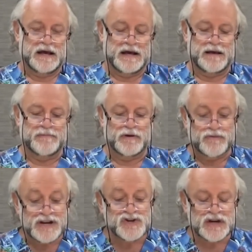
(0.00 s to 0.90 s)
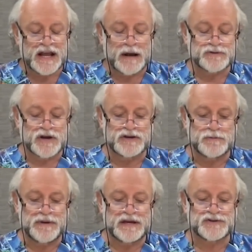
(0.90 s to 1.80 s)
Um, originally, I was going
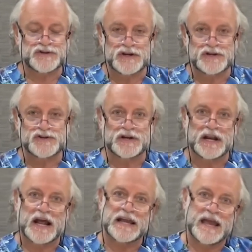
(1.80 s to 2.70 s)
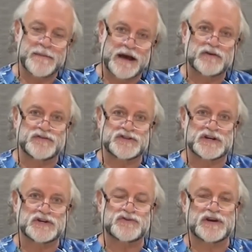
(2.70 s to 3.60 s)
to be a surgeon, and I came out of
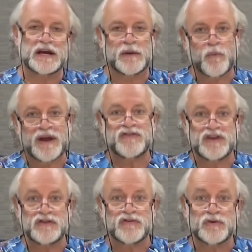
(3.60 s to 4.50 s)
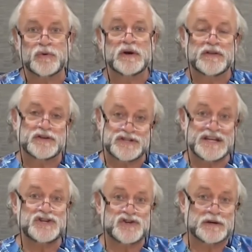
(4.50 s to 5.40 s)
surgery and went into the
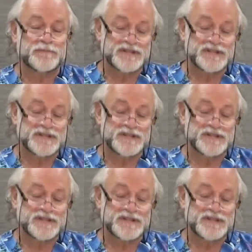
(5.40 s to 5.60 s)
teaching.